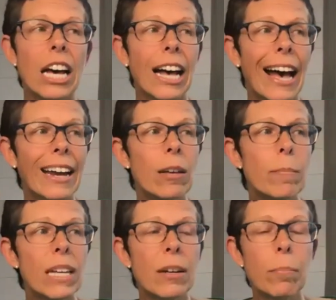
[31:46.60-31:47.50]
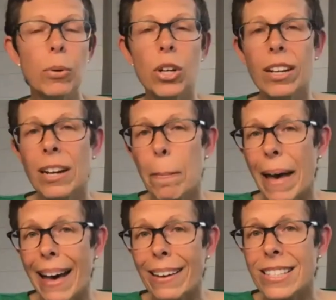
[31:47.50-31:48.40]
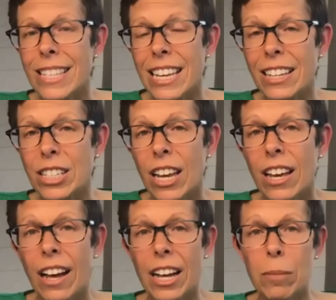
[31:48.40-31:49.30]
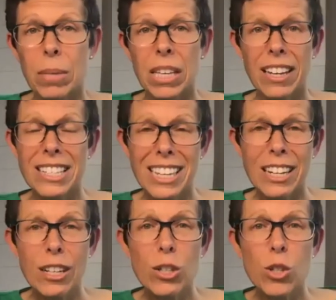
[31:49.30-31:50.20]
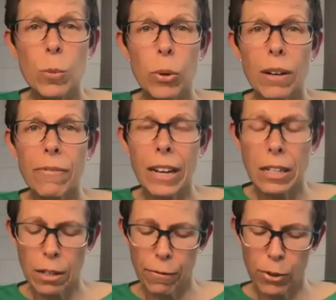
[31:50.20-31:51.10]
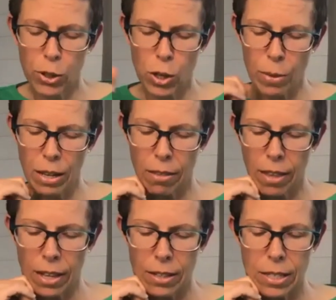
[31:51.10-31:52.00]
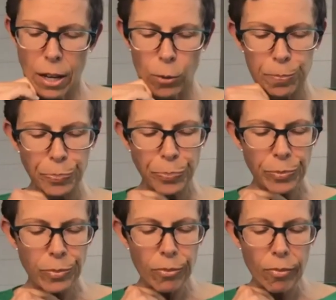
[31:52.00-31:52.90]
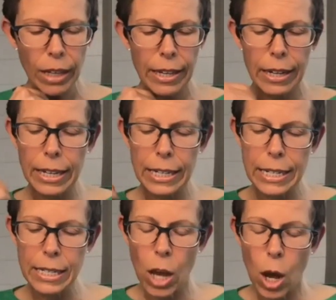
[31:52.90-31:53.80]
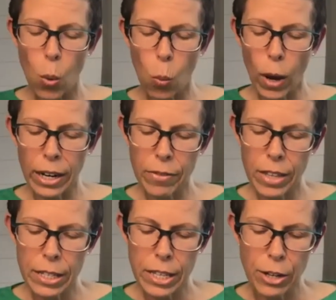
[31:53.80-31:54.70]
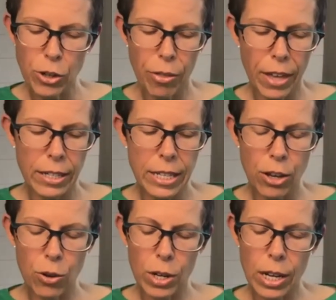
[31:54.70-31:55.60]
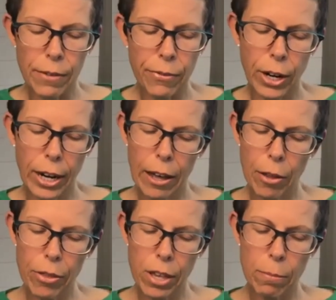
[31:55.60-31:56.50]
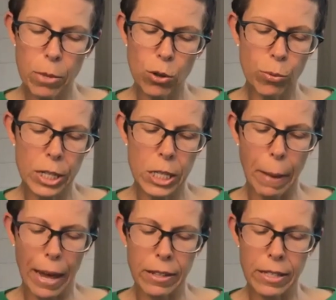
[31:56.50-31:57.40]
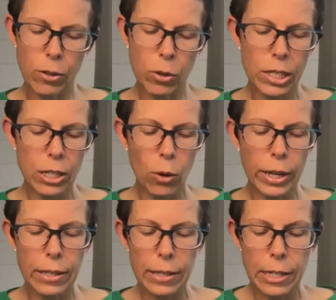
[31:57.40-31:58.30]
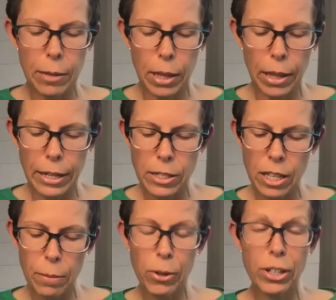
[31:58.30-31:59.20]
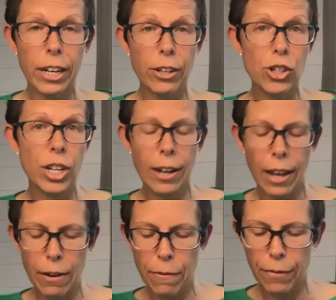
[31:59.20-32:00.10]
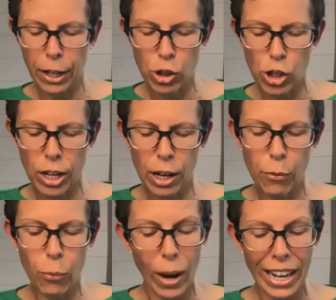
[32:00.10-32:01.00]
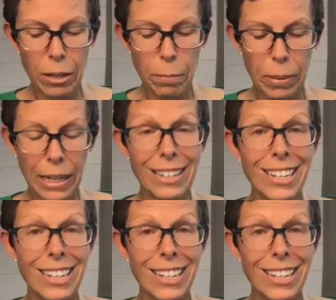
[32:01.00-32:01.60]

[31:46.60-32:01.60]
kind of been put in a back seat um, because it is super effective for so many things. So it is one of the essential things that you need for a healthy immune response. It so it stimulates the production and function of white blood